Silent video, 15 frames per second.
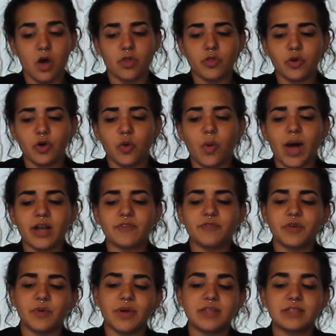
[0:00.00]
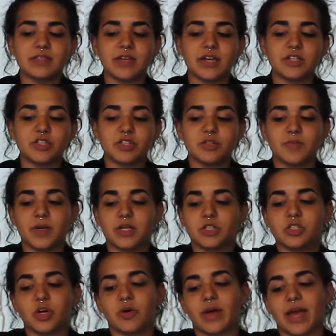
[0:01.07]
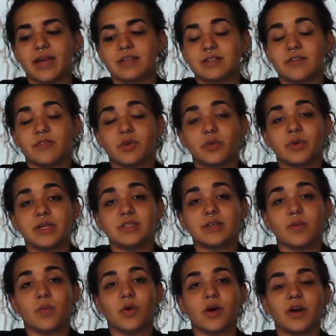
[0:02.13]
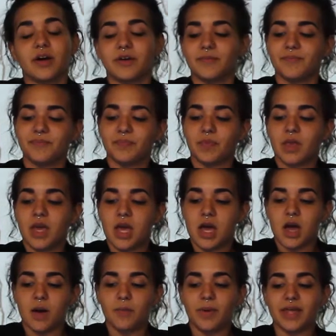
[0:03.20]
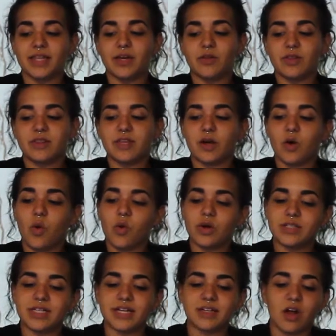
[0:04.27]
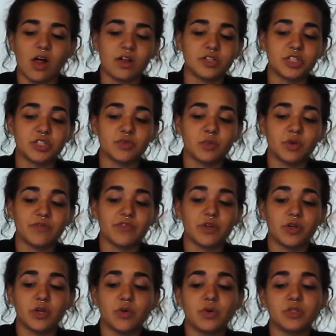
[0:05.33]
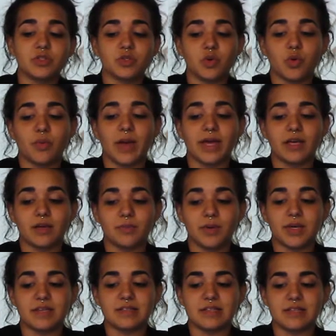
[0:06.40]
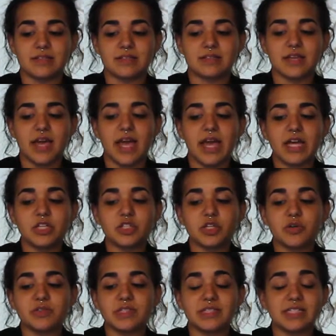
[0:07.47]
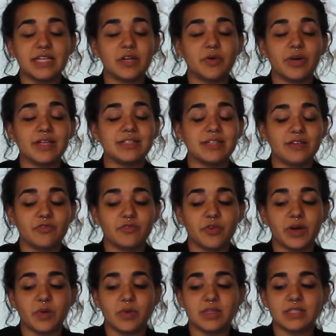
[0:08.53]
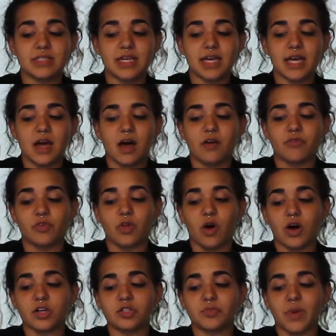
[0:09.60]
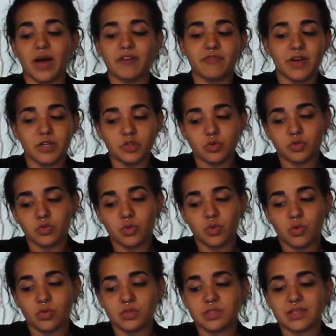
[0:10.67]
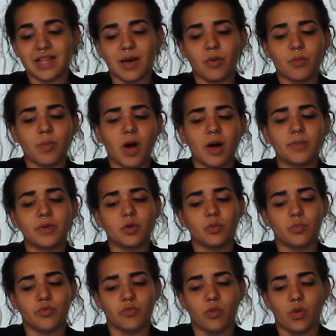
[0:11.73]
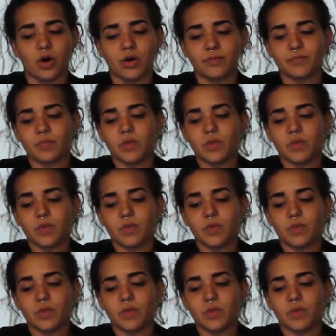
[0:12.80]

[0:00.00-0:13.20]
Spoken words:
There are quite a few installations being showcased of their recent work. Paleolithic core technology is one of the newest tool-making pieces. It shows a decrease in frequency of large bifacial tools that were popular before.